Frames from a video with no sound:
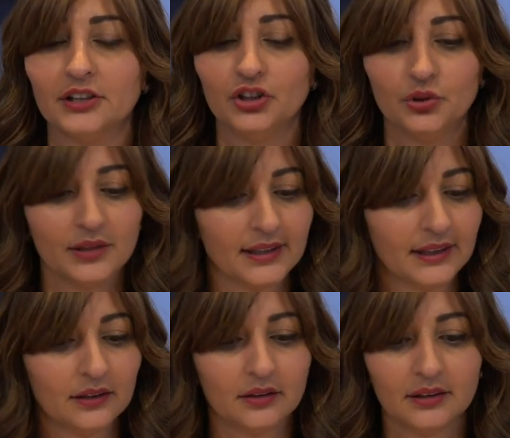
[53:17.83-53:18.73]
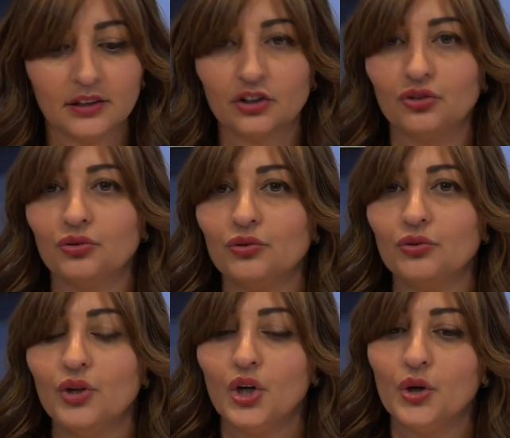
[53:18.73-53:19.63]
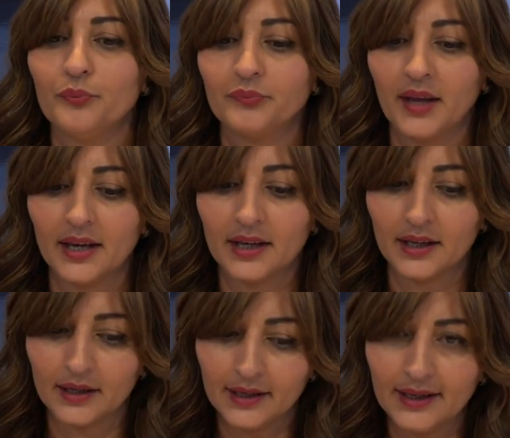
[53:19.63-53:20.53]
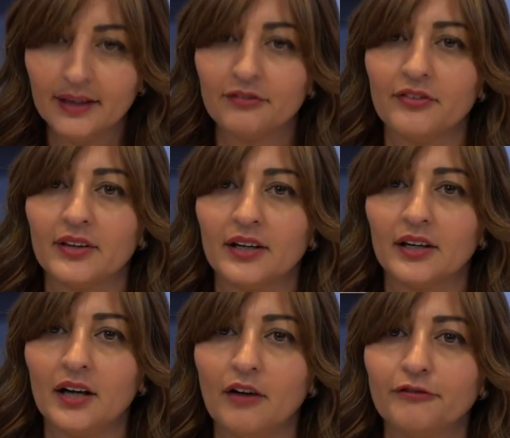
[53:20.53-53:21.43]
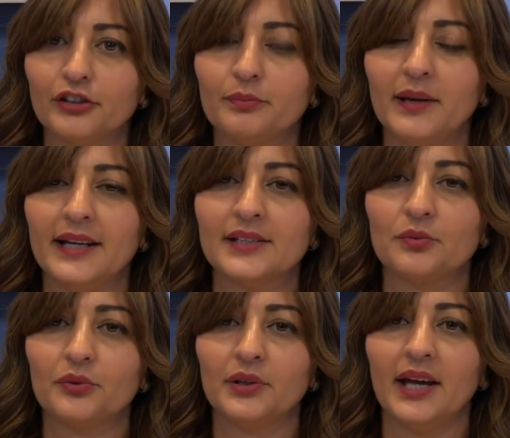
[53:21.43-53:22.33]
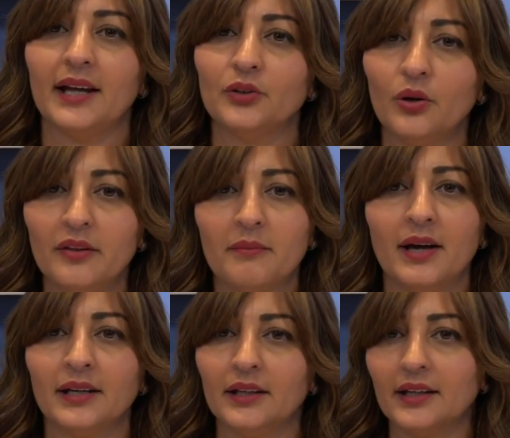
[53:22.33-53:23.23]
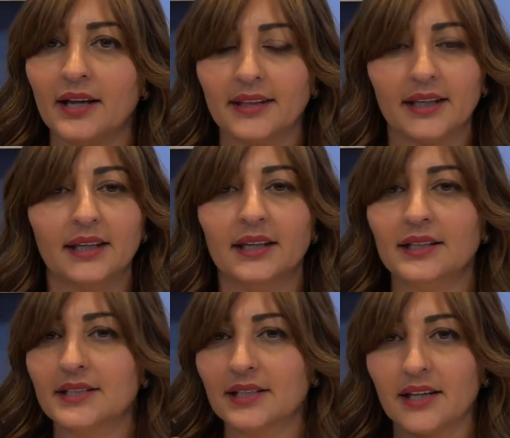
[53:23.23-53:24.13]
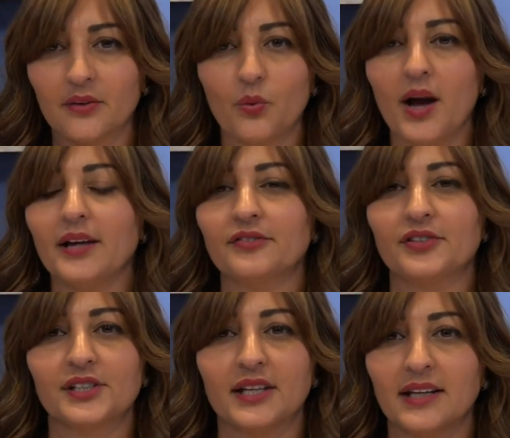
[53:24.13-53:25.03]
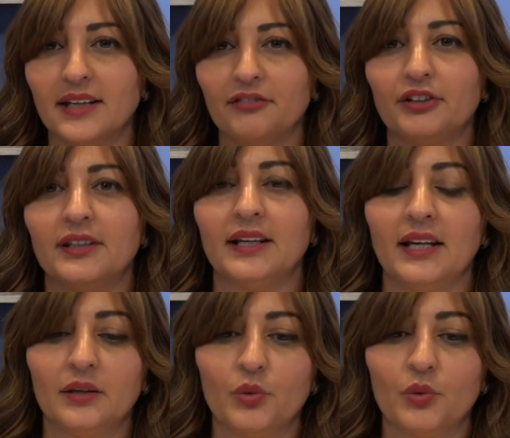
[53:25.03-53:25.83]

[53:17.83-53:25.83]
He knew that he needed to leave the comfort place where he had all the money, he had the kids, he had the wives, he had everything, and